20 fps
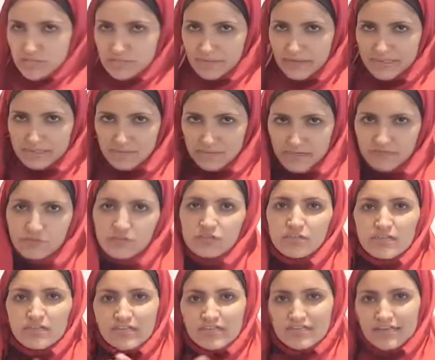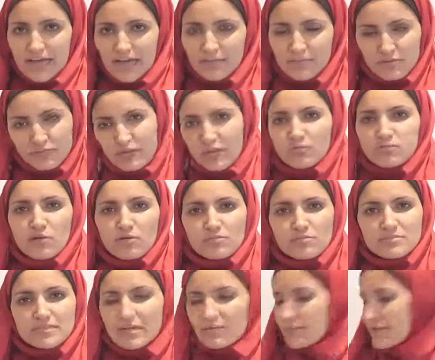space travel, the real
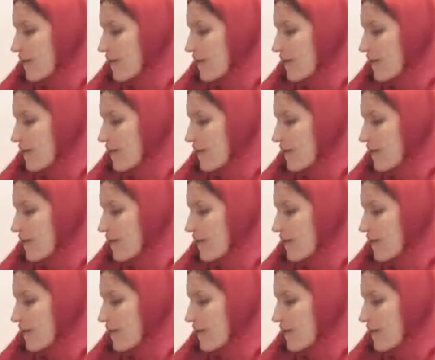problems that we